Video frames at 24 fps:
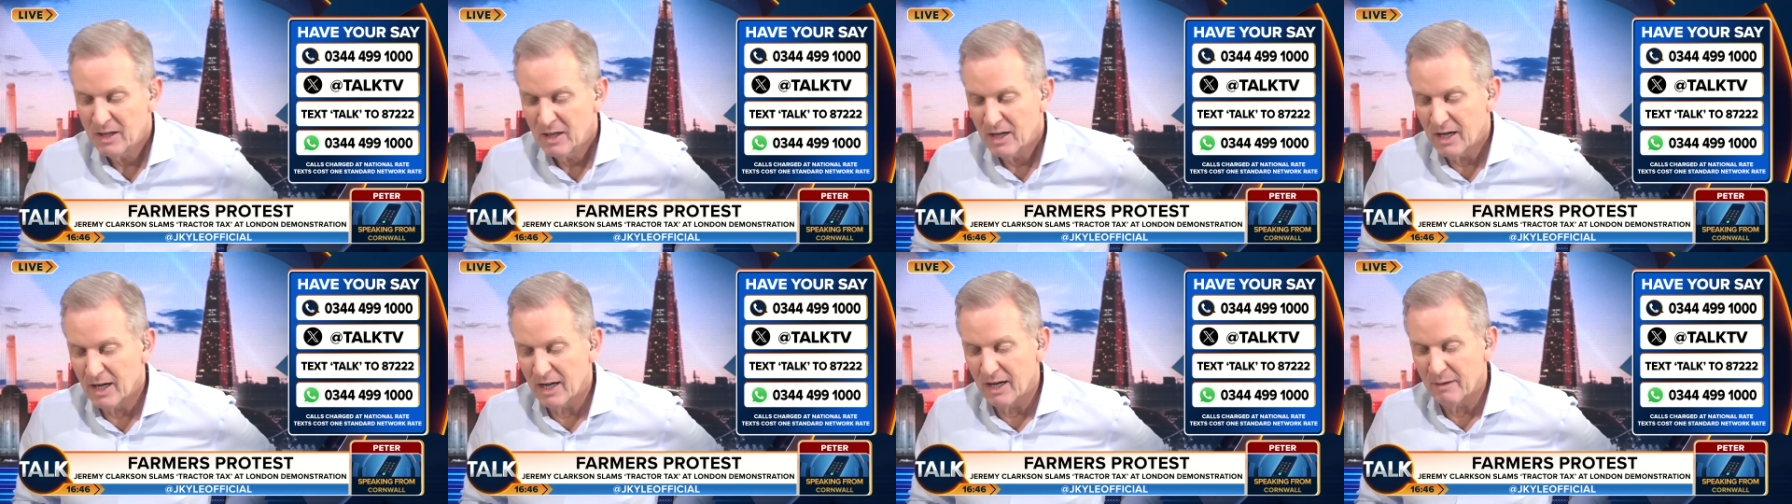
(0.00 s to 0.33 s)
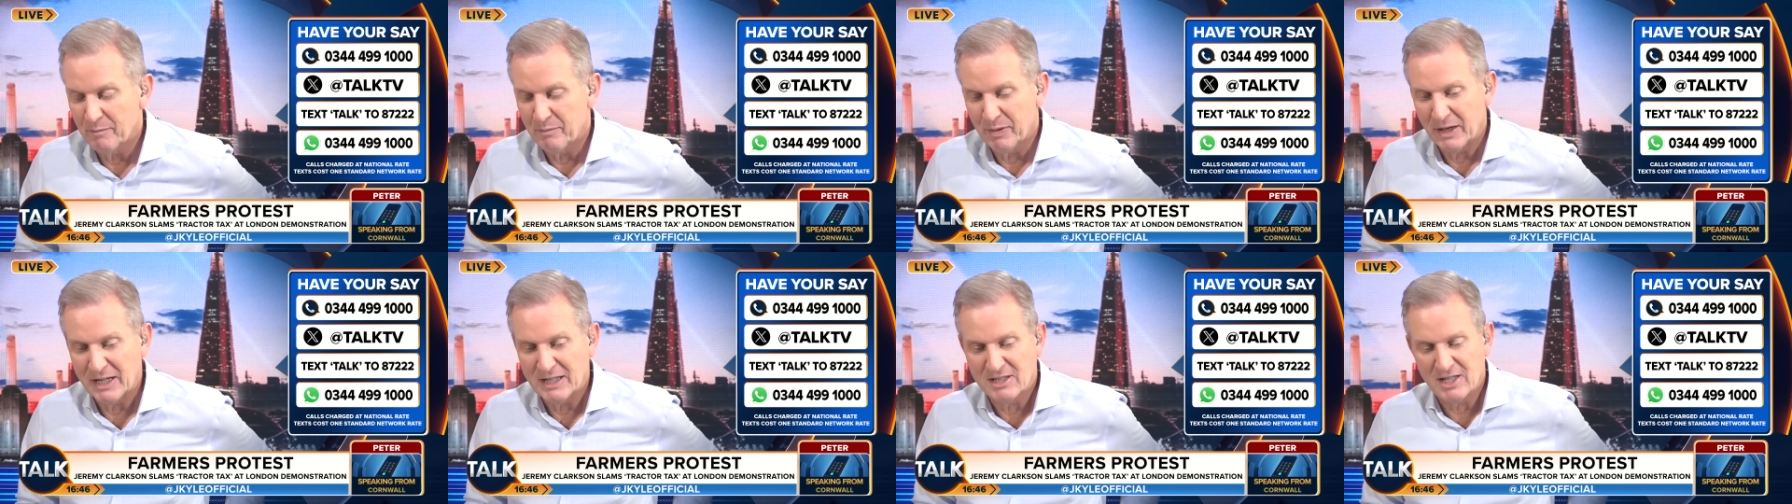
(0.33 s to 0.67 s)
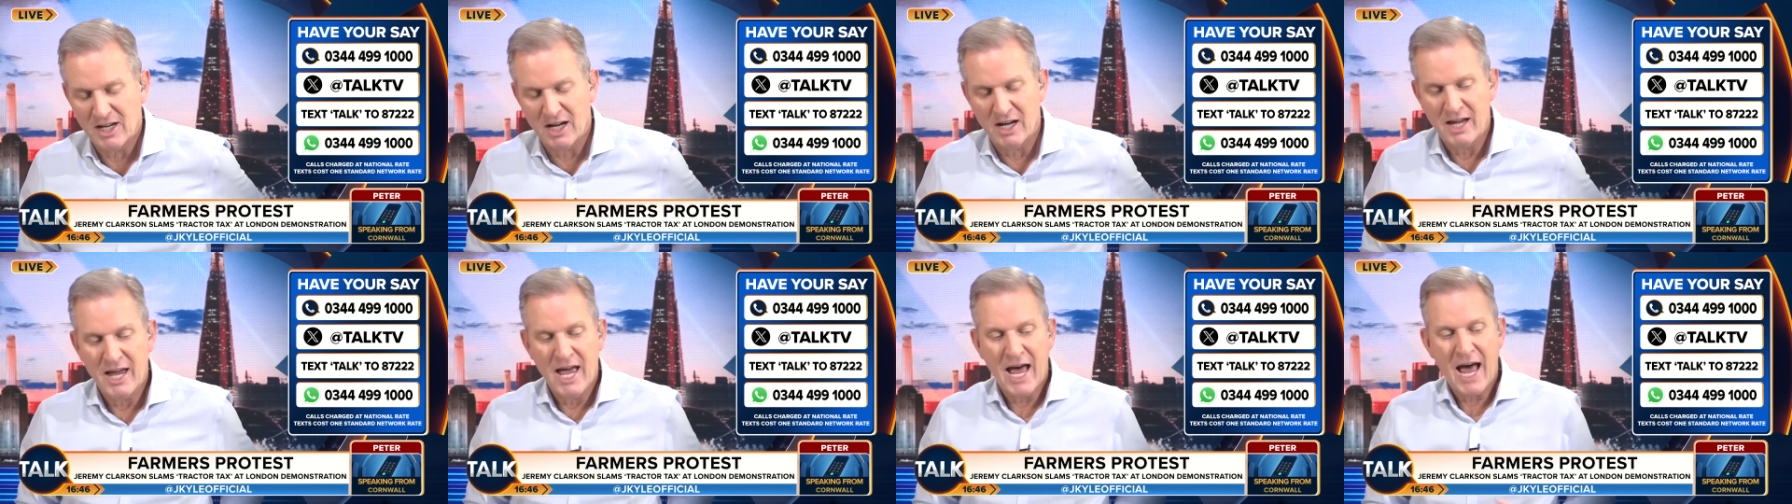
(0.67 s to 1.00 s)
uh,
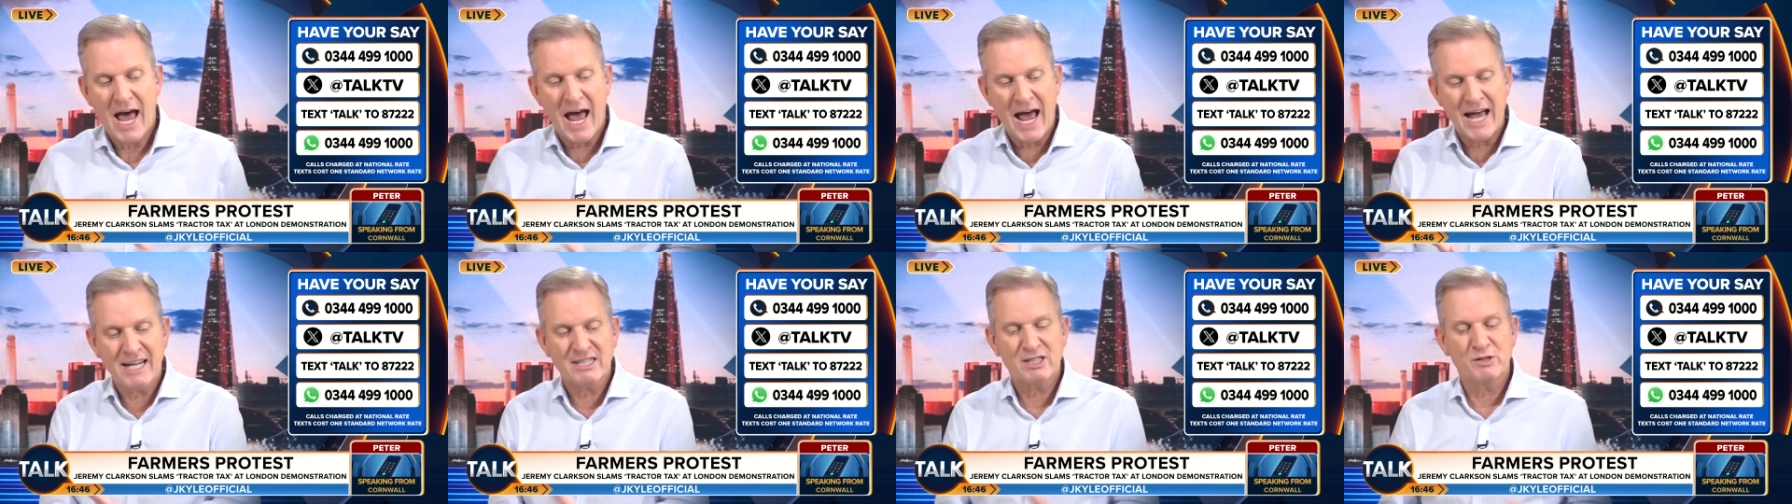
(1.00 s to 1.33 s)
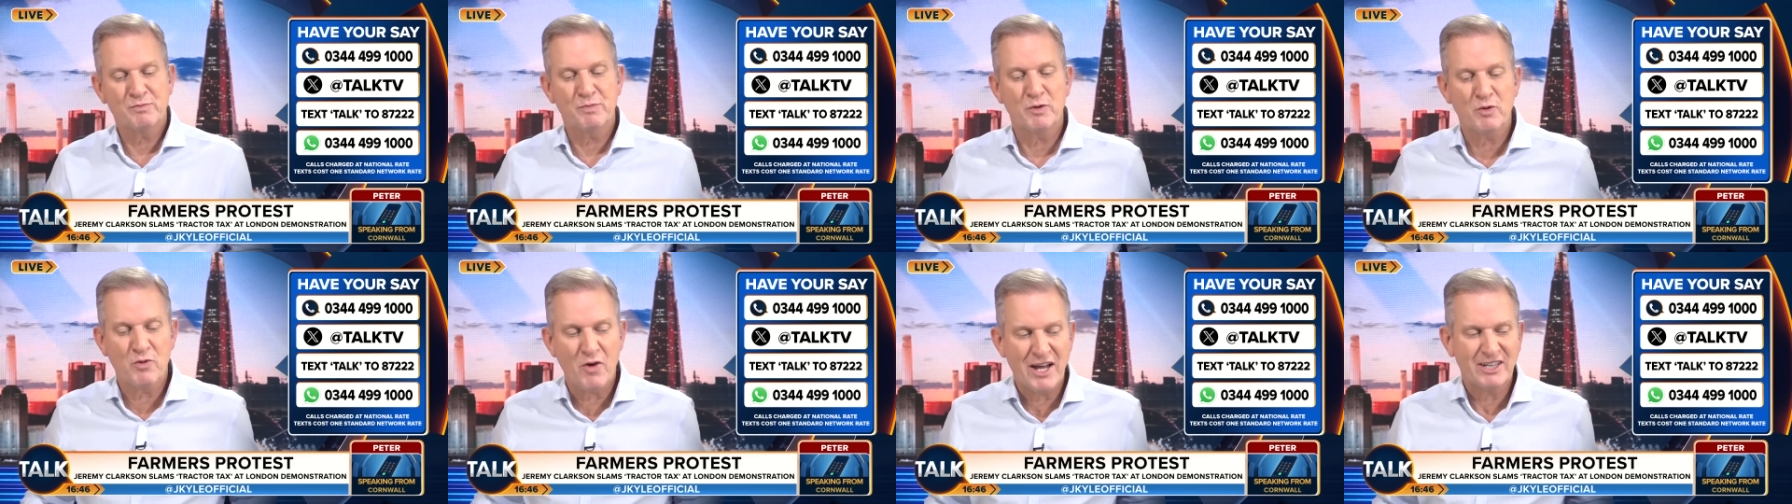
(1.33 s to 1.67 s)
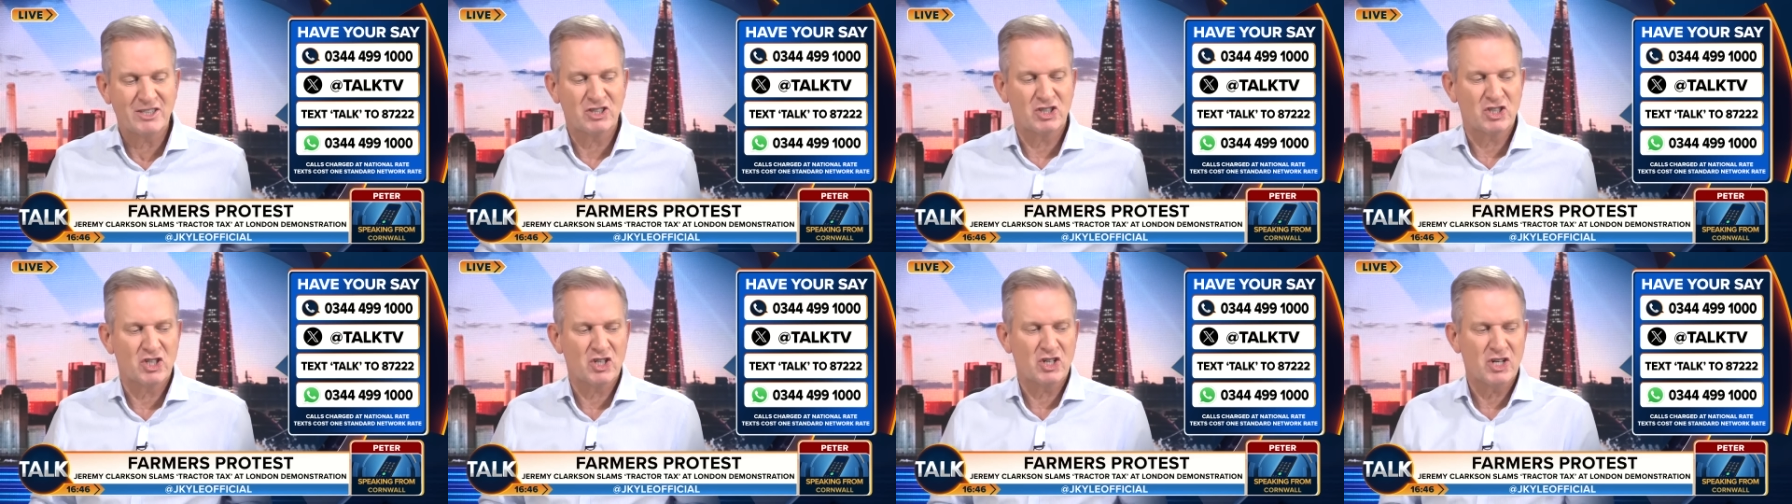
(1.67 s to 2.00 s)
Peter,
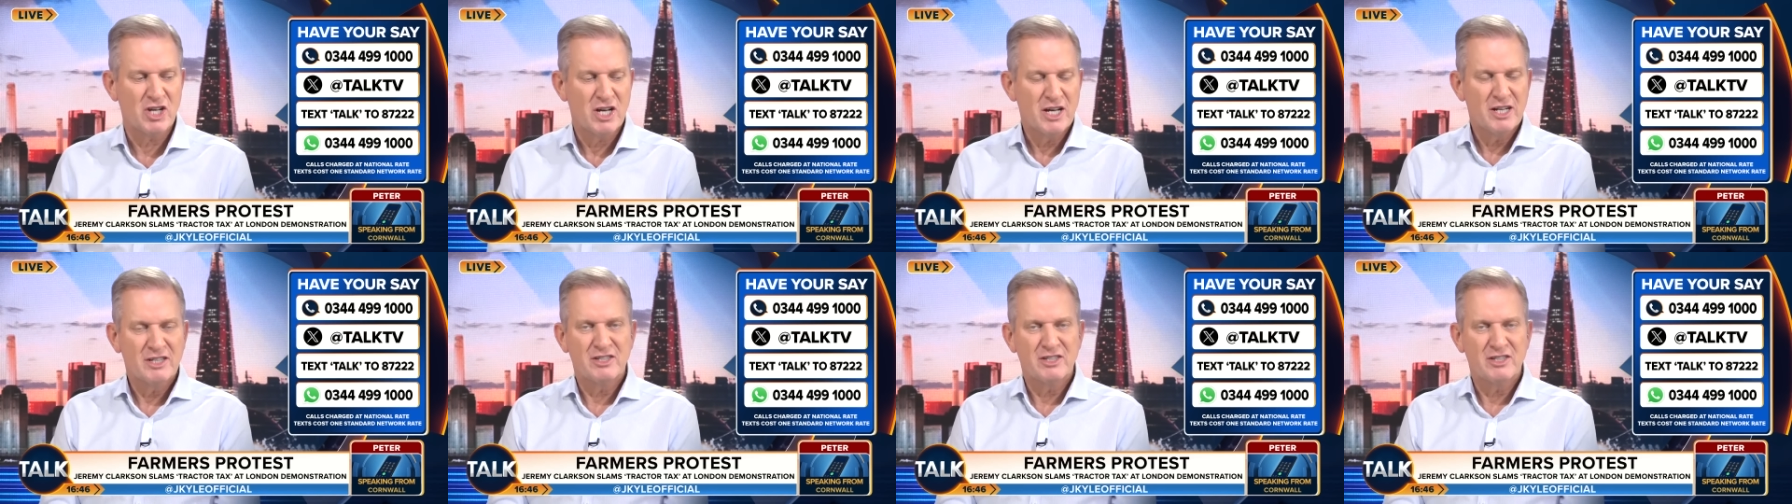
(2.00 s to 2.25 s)
aspiration,